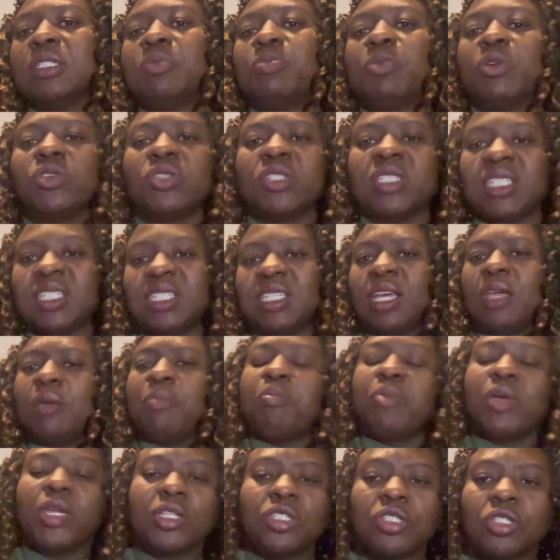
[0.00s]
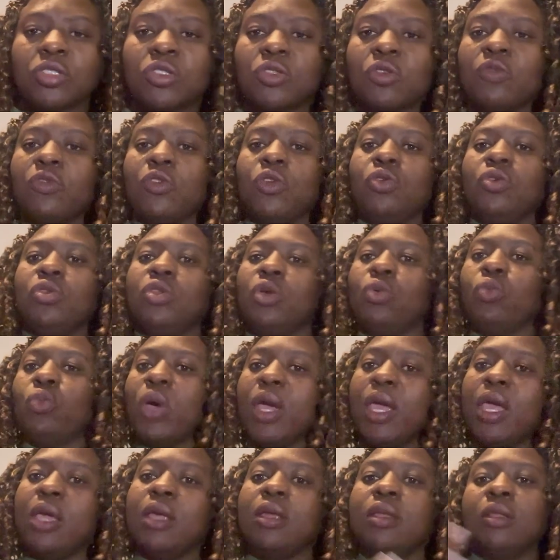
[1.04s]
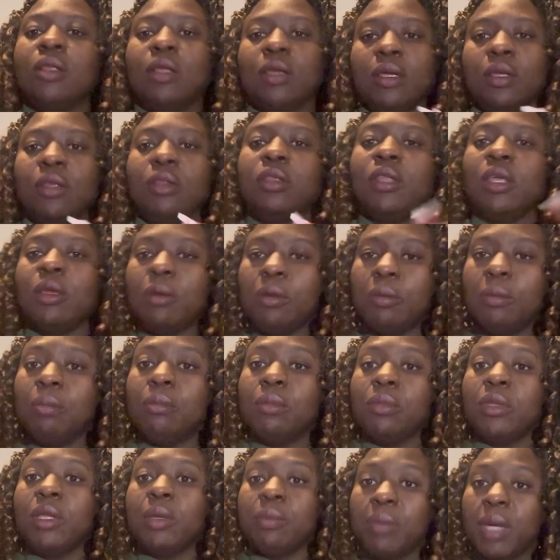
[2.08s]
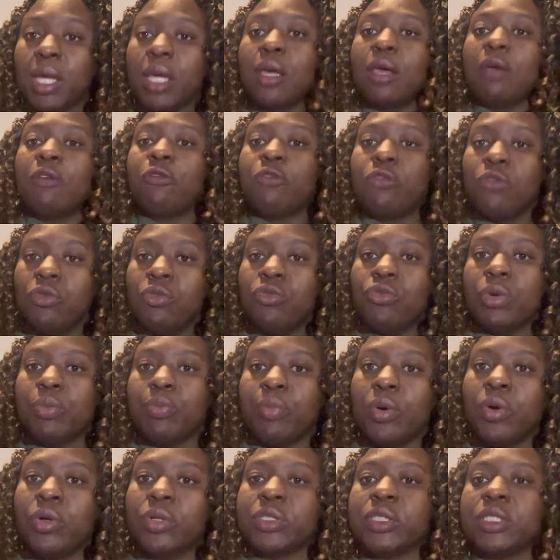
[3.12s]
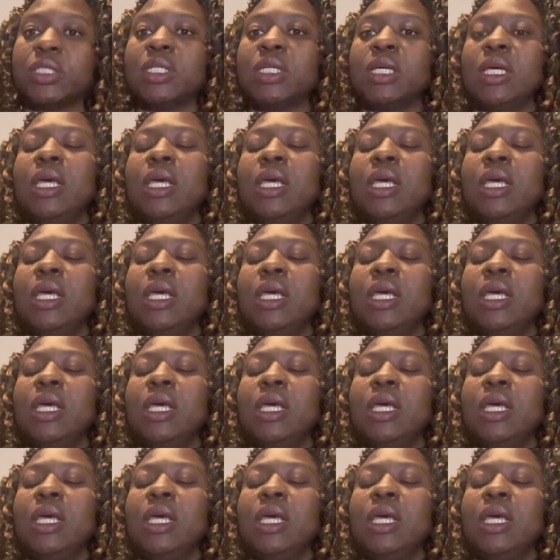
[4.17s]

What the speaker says: because they take pictures of you, they weigh, they make a full report,